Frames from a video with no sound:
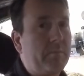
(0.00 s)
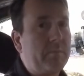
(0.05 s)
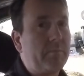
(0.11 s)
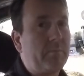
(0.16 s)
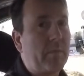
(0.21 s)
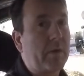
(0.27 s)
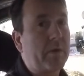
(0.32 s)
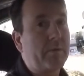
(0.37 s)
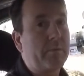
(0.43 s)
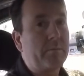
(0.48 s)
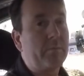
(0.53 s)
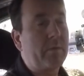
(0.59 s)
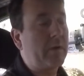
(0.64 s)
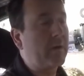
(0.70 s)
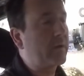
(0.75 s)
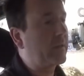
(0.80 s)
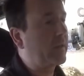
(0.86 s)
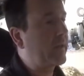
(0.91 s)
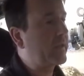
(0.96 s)

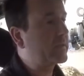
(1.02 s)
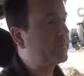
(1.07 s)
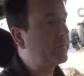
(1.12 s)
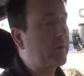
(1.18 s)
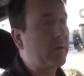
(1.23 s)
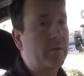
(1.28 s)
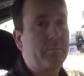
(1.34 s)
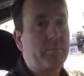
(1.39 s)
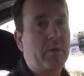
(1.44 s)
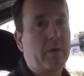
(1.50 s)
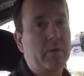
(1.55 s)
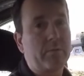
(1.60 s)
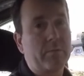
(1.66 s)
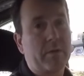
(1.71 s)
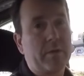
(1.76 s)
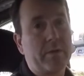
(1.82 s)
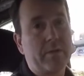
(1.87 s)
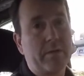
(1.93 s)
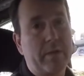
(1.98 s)
last Martin Bug
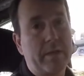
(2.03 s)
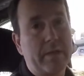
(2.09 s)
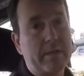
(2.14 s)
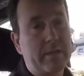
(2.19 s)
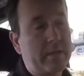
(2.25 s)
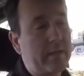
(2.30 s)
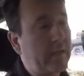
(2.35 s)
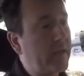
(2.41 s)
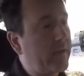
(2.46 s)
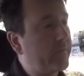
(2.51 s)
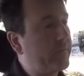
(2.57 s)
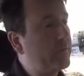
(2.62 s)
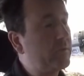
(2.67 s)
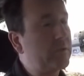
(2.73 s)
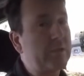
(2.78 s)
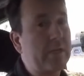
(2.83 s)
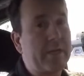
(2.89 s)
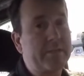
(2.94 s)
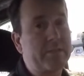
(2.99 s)
run, I got a few
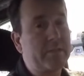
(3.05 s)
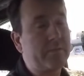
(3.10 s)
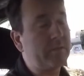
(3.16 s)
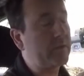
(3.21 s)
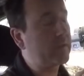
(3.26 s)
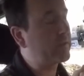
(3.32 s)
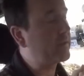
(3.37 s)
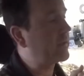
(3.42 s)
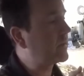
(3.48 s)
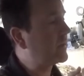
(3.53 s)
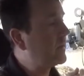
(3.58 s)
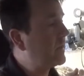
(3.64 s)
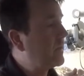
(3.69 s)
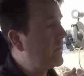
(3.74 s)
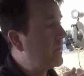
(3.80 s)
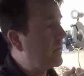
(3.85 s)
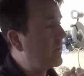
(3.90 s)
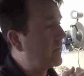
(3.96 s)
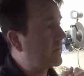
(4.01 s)
shots of it there.
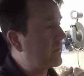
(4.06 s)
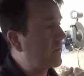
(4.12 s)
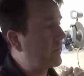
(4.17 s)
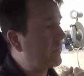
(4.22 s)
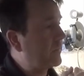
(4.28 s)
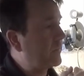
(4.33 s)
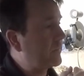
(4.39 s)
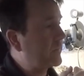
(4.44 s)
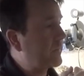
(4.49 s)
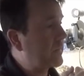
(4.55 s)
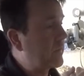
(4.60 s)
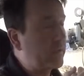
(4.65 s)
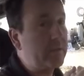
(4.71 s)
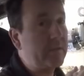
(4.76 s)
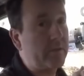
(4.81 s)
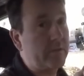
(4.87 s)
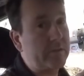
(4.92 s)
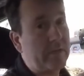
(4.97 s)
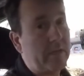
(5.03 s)
He
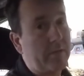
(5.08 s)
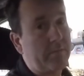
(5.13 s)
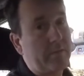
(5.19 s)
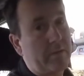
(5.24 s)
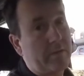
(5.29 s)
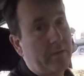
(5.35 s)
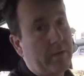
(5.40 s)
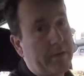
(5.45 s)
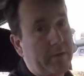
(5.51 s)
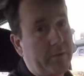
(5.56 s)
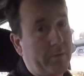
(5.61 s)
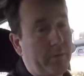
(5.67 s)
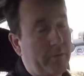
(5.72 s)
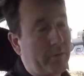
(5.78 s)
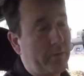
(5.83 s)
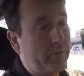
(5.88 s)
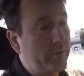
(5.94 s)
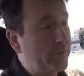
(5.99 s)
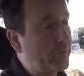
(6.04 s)
does have an idler
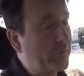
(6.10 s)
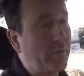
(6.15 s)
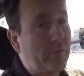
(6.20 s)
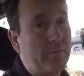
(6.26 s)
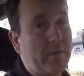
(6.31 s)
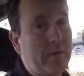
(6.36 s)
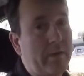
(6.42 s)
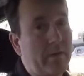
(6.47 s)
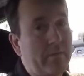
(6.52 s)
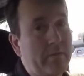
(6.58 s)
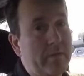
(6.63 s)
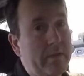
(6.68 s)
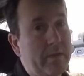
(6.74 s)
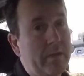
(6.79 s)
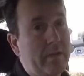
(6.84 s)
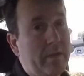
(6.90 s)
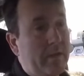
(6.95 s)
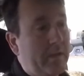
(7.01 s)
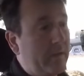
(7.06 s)
control valve,
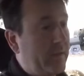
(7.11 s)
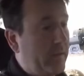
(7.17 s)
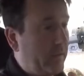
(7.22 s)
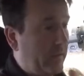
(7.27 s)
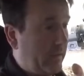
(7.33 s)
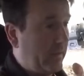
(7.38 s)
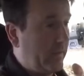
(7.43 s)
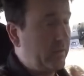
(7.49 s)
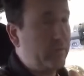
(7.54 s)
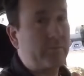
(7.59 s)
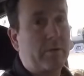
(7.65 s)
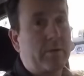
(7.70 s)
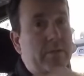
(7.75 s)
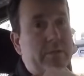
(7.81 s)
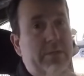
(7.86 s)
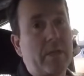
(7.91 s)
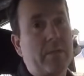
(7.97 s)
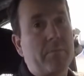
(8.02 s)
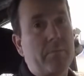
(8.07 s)
and he's running the
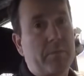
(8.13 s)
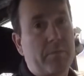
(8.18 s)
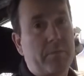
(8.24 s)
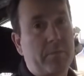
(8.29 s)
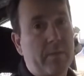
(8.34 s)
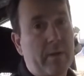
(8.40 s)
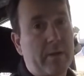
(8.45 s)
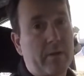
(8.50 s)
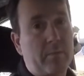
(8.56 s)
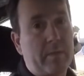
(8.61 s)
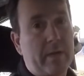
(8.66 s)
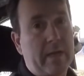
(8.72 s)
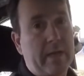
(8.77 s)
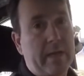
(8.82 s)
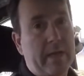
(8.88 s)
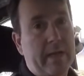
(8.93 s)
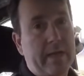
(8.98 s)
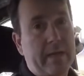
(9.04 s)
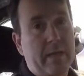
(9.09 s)
same throttle body
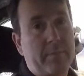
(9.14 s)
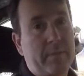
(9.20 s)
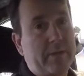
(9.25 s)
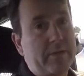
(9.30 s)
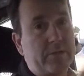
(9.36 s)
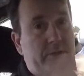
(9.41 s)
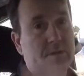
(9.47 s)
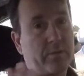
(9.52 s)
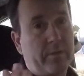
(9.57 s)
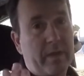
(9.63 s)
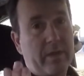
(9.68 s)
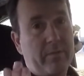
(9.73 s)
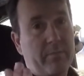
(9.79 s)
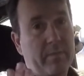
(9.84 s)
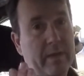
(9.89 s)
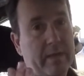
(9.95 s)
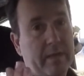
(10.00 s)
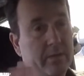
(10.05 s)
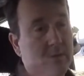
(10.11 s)
I am. I just don't have
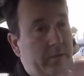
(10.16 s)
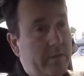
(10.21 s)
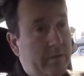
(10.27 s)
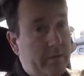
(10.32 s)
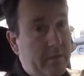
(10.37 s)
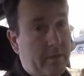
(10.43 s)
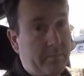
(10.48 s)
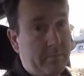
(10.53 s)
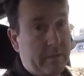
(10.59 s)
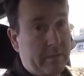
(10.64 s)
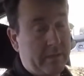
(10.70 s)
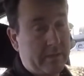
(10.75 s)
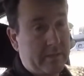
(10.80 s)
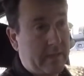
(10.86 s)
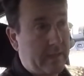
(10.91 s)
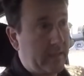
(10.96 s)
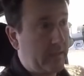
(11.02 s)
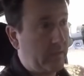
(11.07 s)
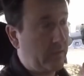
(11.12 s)
mine hooked up because
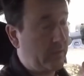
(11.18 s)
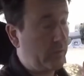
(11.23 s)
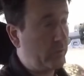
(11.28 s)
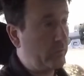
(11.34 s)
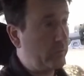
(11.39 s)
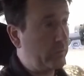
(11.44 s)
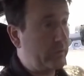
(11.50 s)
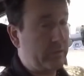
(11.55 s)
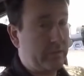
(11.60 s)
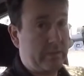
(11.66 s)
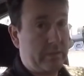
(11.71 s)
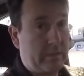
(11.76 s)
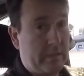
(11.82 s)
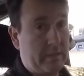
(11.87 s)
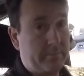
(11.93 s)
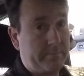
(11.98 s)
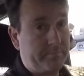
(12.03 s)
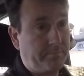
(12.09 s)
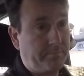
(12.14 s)
I used the